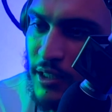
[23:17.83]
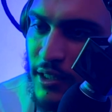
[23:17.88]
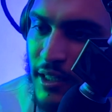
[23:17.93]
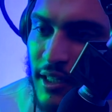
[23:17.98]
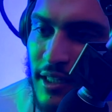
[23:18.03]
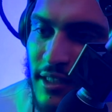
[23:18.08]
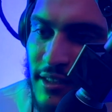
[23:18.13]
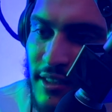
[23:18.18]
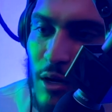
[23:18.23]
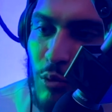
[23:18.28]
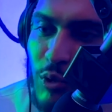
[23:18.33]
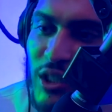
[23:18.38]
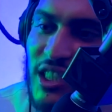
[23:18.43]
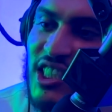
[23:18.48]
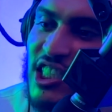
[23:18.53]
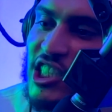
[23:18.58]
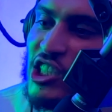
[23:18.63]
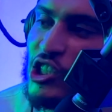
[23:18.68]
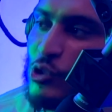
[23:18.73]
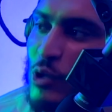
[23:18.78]
thing is that we
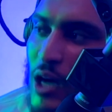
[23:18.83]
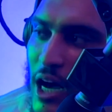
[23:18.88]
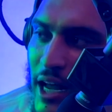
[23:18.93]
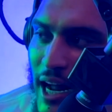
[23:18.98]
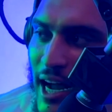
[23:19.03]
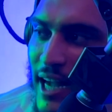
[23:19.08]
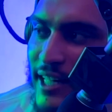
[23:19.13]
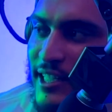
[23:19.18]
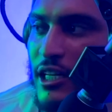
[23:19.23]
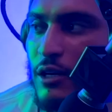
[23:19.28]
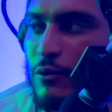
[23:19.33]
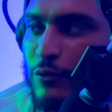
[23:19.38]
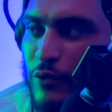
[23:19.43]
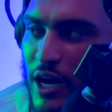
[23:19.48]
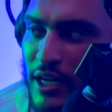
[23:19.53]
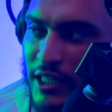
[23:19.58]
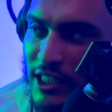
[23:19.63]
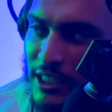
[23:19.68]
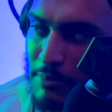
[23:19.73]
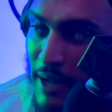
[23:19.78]
teach you how to identify
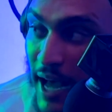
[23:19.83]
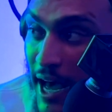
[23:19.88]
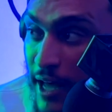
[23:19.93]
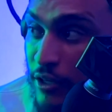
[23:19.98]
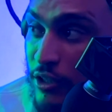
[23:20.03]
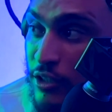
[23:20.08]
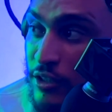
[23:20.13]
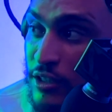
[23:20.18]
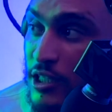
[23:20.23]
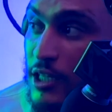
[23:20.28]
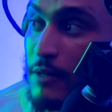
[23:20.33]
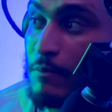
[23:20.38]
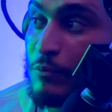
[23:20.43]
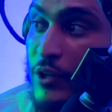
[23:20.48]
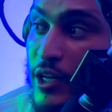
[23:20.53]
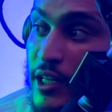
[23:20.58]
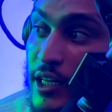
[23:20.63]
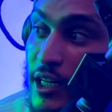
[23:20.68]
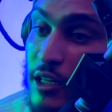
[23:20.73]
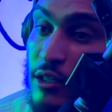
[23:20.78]
these patterns,
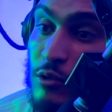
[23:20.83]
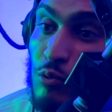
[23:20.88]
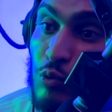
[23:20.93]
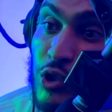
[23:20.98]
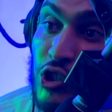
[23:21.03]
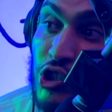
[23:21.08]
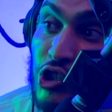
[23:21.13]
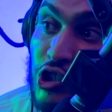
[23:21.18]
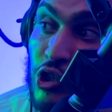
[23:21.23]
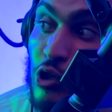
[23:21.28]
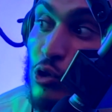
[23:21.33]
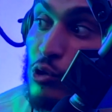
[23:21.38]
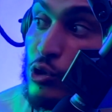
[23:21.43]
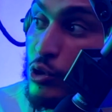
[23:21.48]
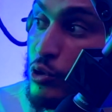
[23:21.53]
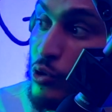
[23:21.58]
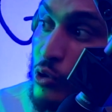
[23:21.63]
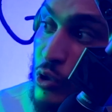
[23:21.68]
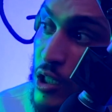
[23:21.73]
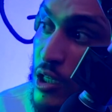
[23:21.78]
and then we show
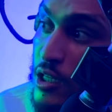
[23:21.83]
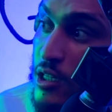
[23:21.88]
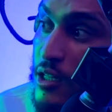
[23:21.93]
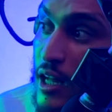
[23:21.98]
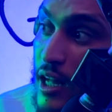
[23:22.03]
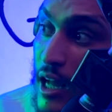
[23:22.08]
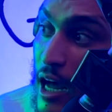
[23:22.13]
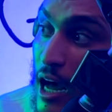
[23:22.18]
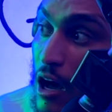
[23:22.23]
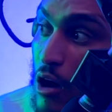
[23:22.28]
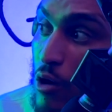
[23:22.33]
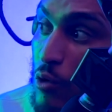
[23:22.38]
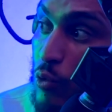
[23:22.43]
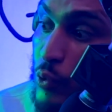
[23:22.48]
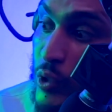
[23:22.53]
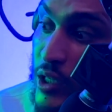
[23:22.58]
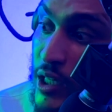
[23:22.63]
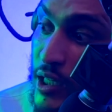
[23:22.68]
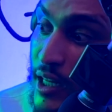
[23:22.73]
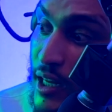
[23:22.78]
you how
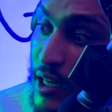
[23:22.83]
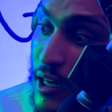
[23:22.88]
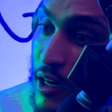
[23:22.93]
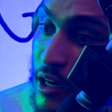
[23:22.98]
we